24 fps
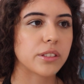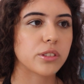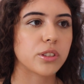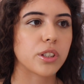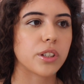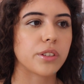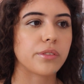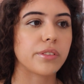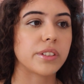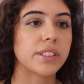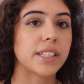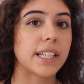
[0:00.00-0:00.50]
So
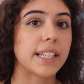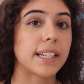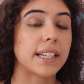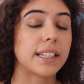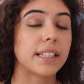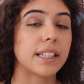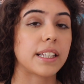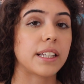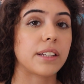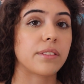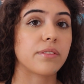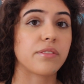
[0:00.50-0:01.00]
if you take
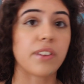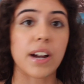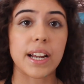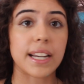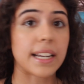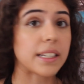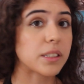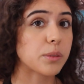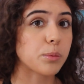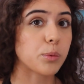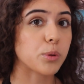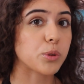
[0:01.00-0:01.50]
any
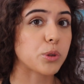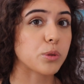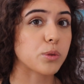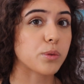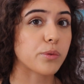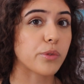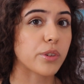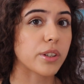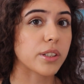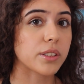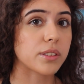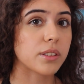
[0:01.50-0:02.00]
finance modules,
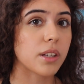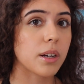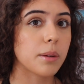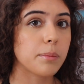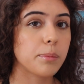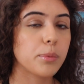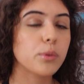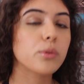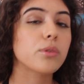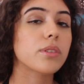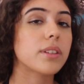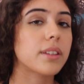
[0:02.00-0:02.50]
for
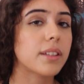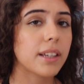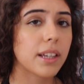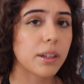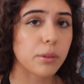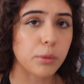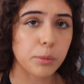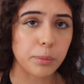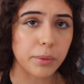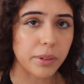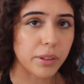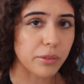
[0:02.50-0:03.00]
example, it
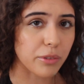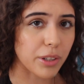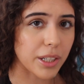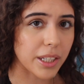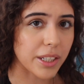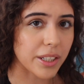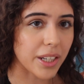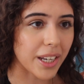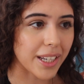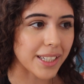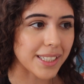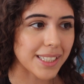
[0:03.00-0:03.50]
would be a really
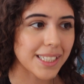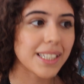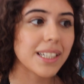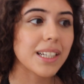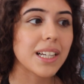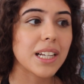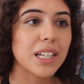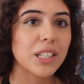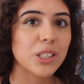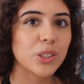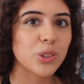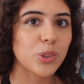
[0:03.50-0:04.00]
good idea
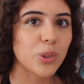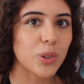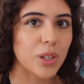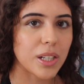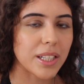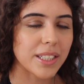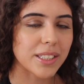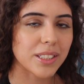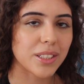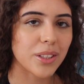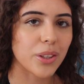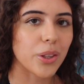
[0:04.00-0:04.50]
to
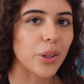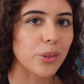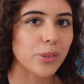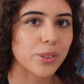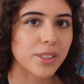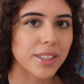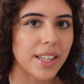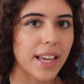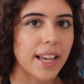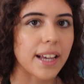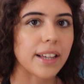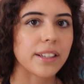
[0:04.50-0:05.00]
list those
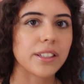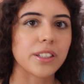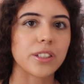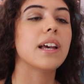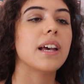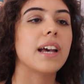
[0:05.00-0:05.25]
there,